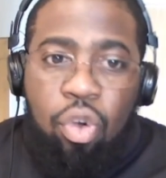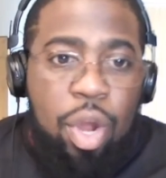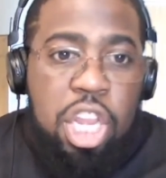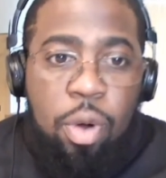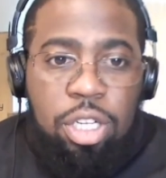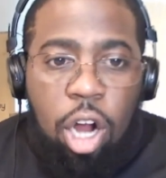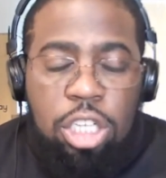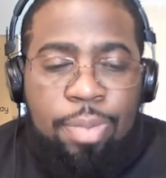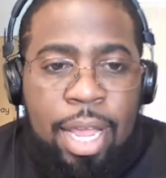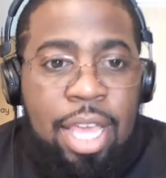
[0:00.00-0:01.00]
Quinn Ewers,
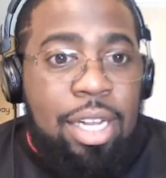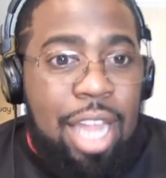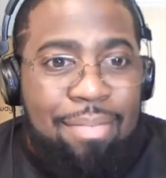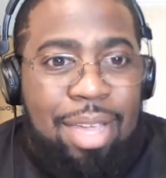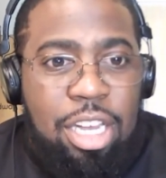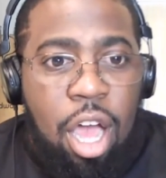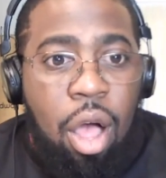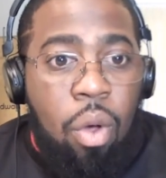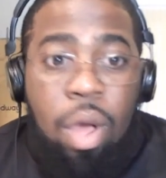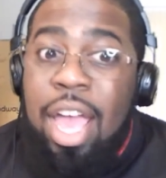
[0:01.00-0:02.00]
Arch Manning? Let me
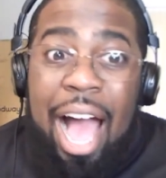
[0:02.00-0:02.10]
know.